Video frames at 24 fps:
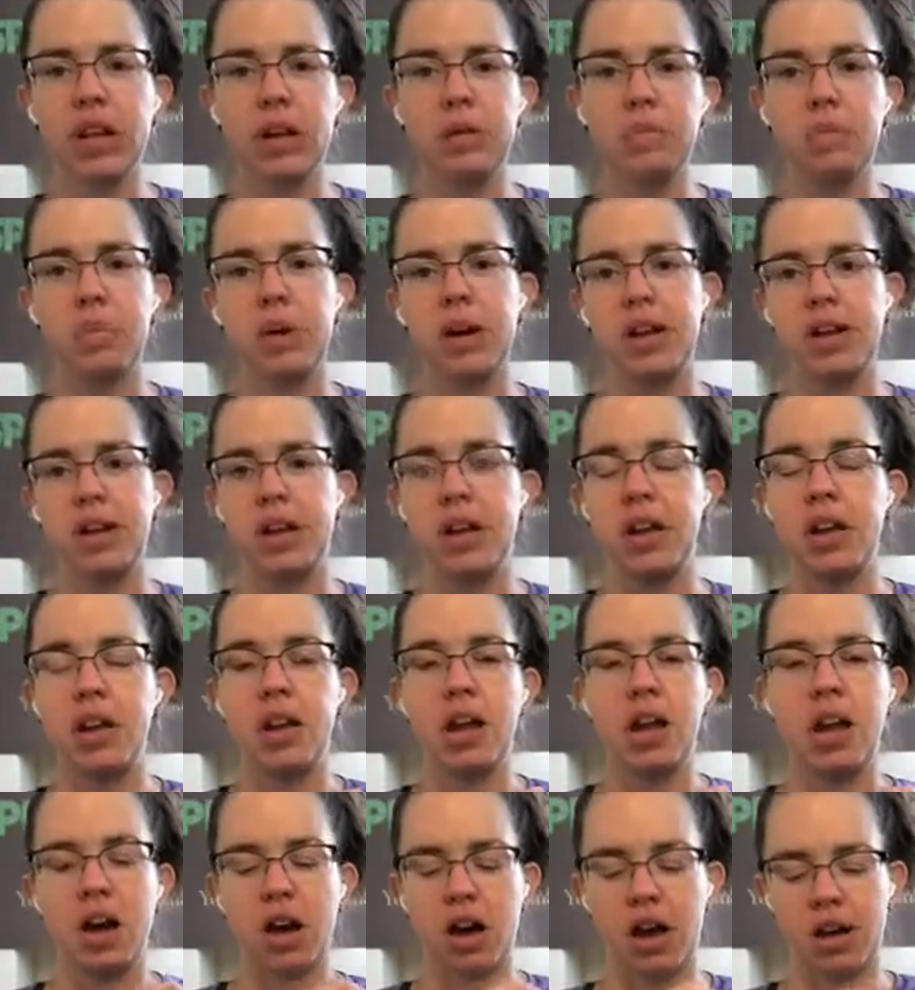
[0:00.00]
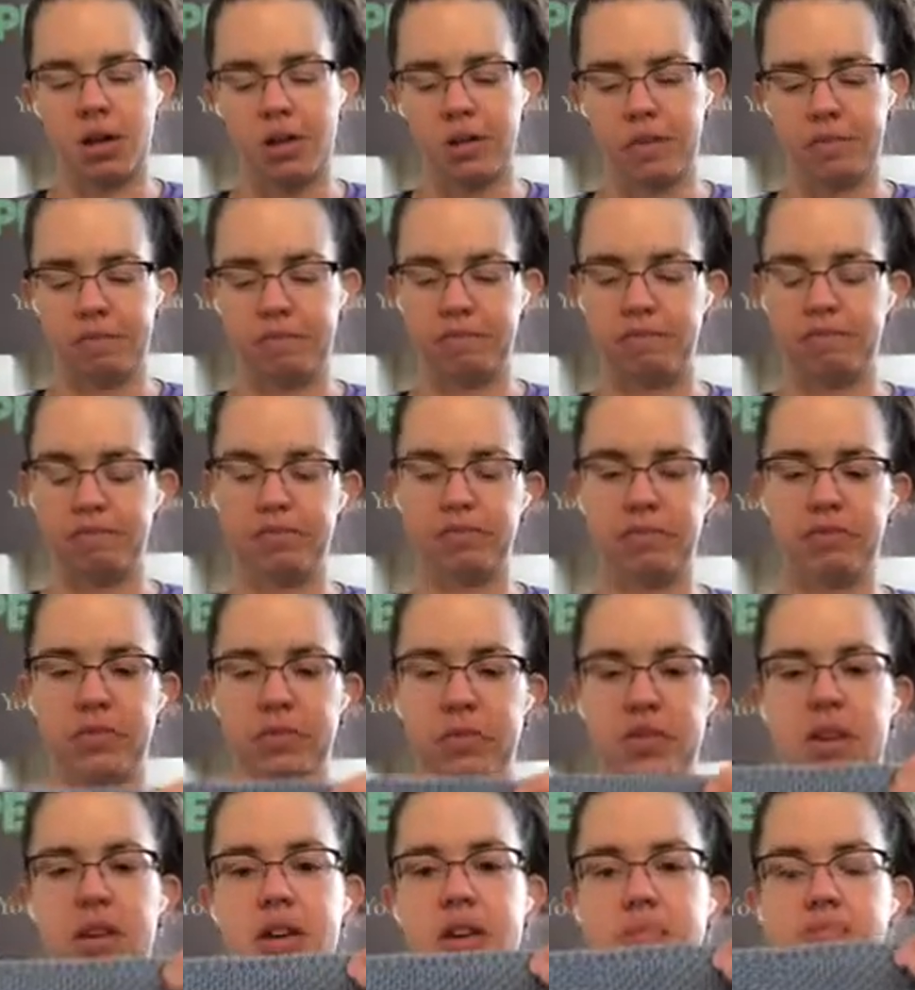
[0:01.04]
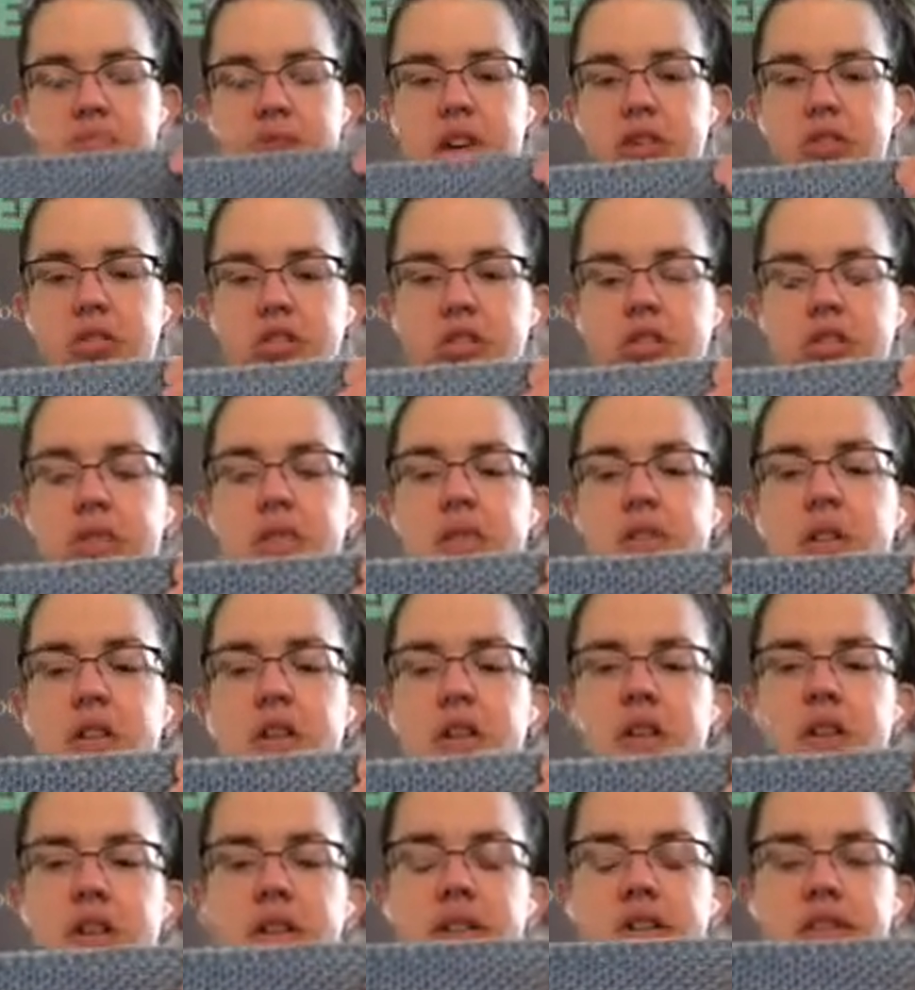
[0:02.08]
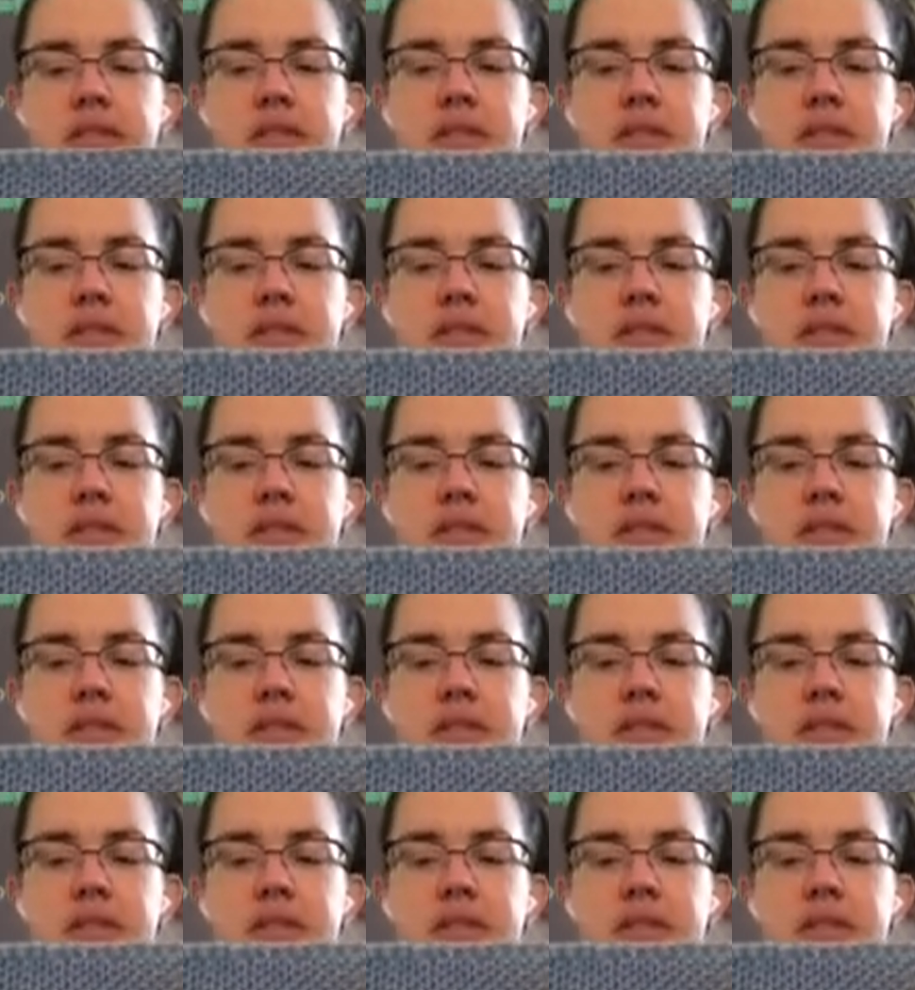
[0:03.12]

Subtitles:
But I'm not sure what it is.